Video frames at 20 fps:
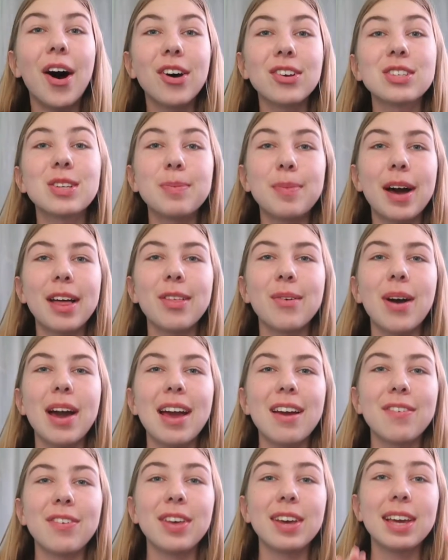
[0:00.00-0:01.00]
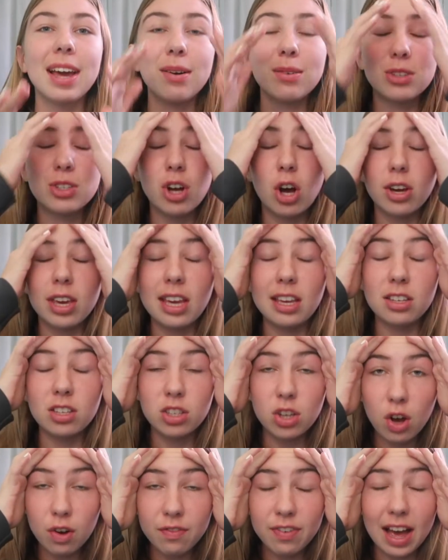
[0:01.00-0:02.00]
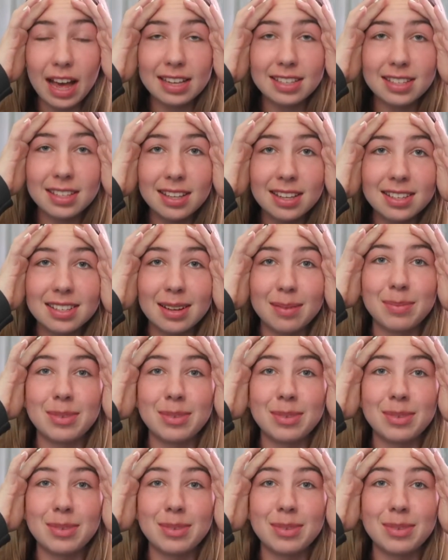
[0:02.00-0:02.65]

Also, by the way, I feel like I was talking so fast in this.